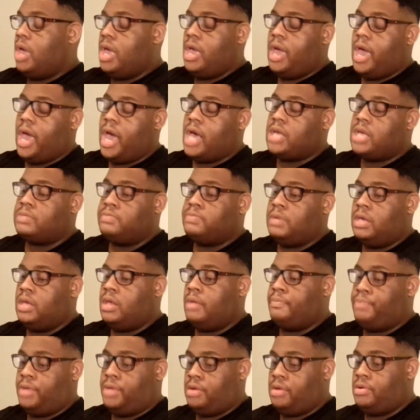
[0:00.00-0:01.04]
He has
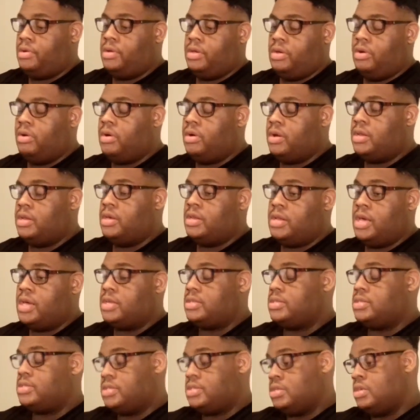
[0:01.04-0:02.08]
been appearing on
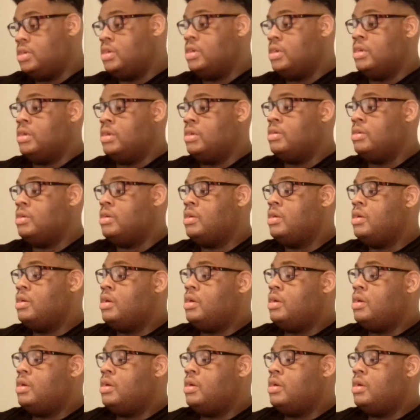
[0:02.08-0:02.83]
NXT